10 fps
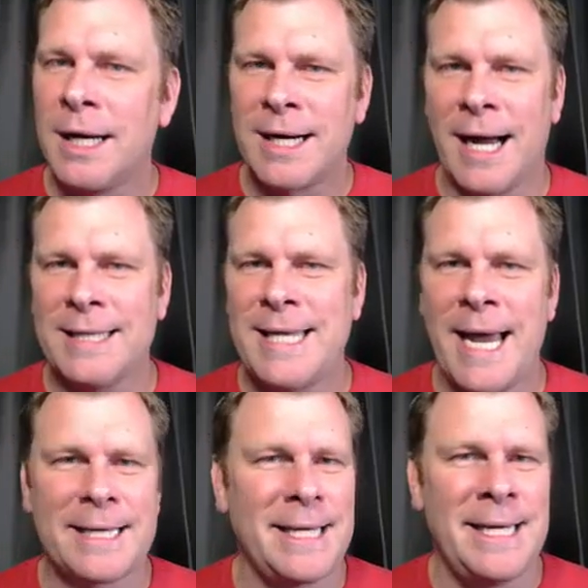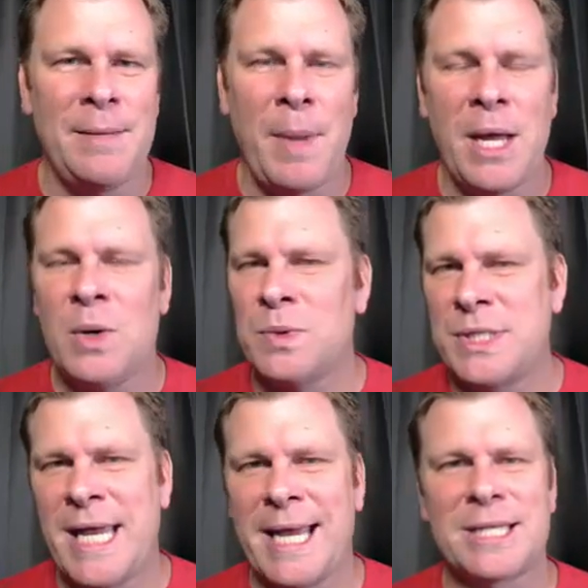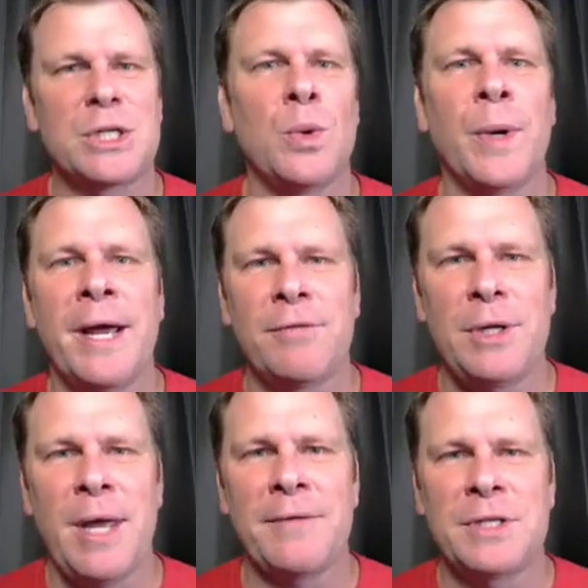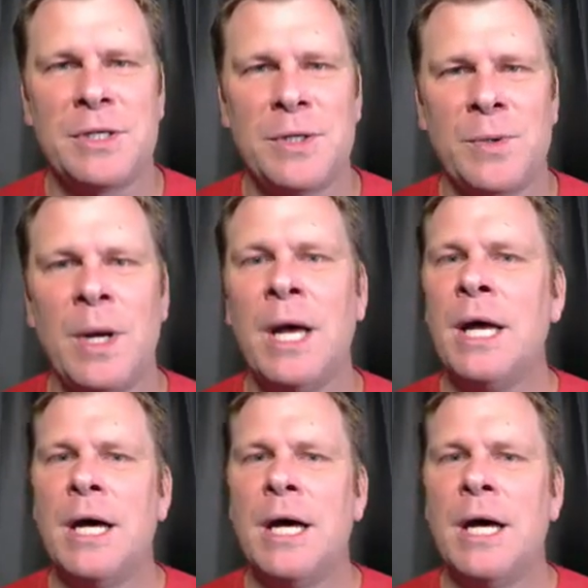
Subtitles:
contact, email, text, do whatever you have to do